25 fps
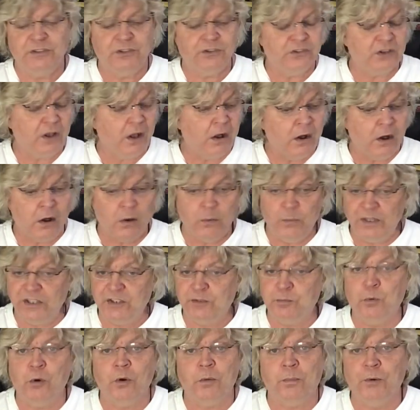There's
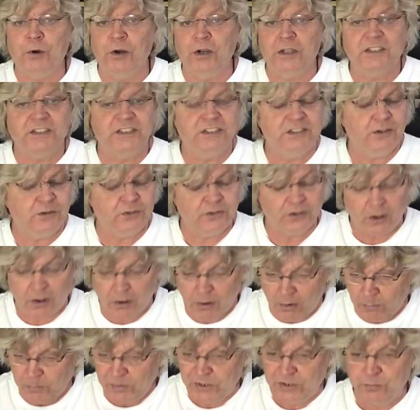always more books. There's
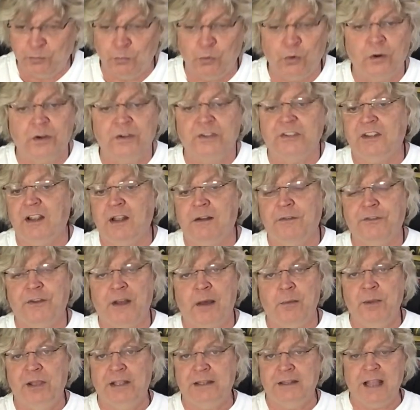always more stuff
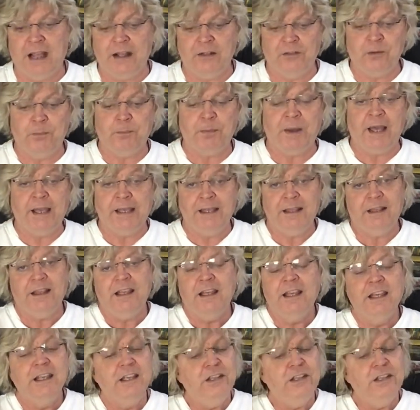coming down the pike.